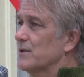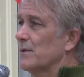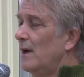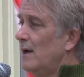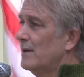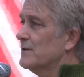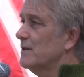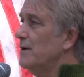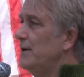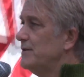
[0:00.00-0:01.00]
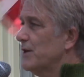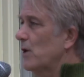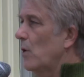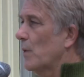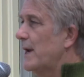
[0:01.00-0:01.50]
So there's
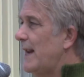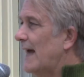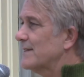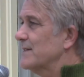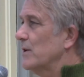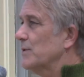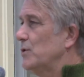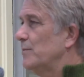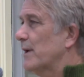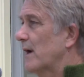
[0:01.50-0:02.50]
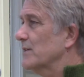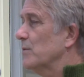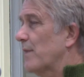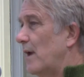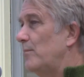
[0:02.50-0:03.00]
zero net CO2
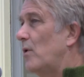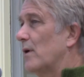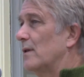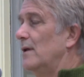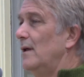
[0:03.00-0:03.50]
production with hemp oil.